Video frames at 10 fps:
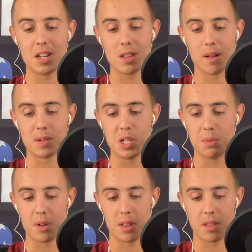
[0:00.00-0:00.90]
either. I
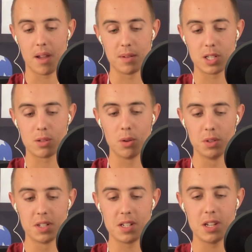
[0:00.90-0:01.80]
was
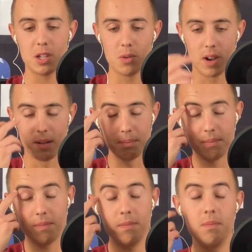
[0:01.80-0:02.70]
thrilled to see you
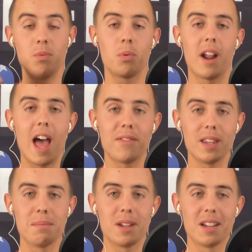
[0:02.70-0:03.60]
were
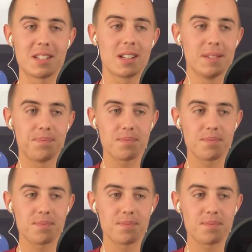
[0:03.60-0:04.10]
having him because,